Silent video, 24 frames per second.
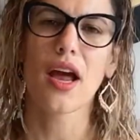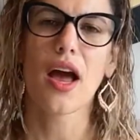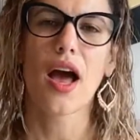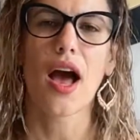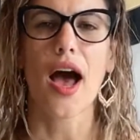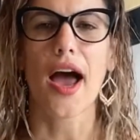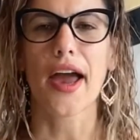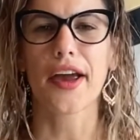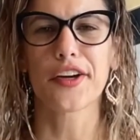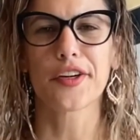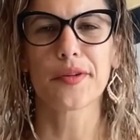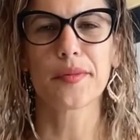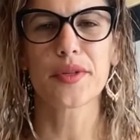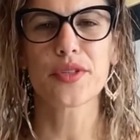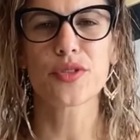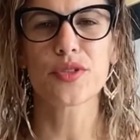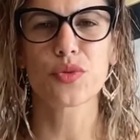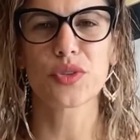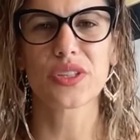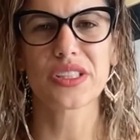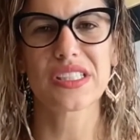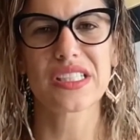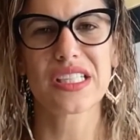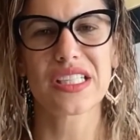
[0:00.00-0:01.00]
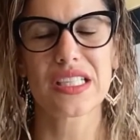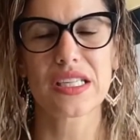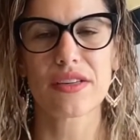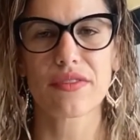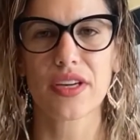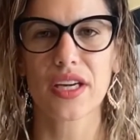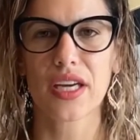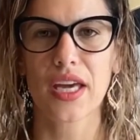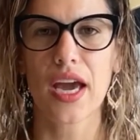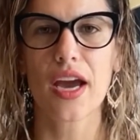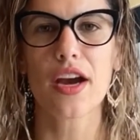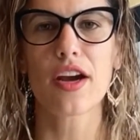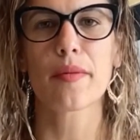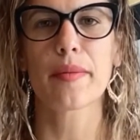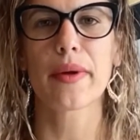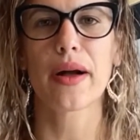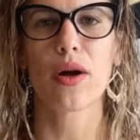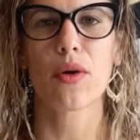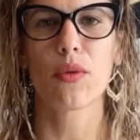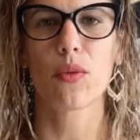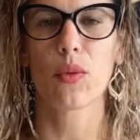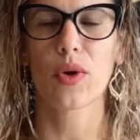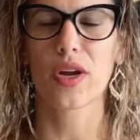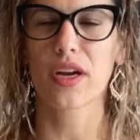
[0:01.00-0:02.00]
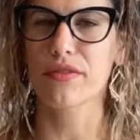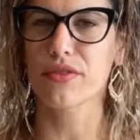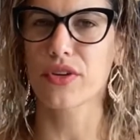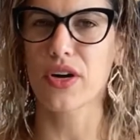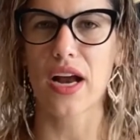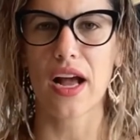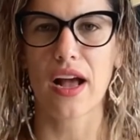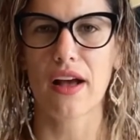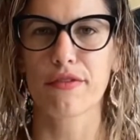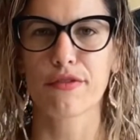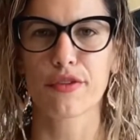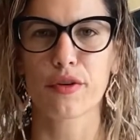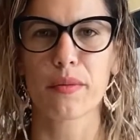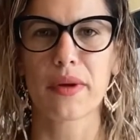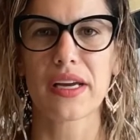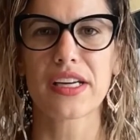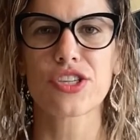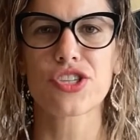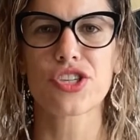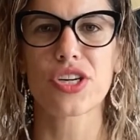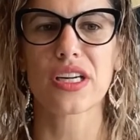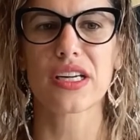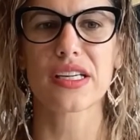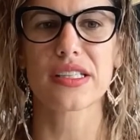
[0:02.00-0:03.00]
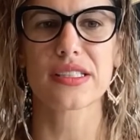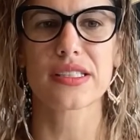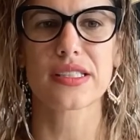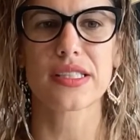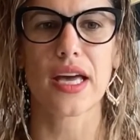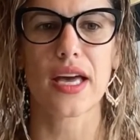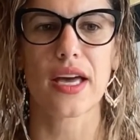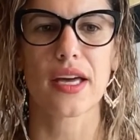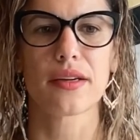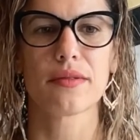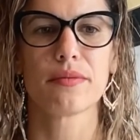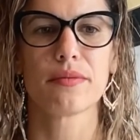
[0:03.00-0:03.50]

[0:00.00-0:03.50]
I almost really didn't even care about whatever affirmation it said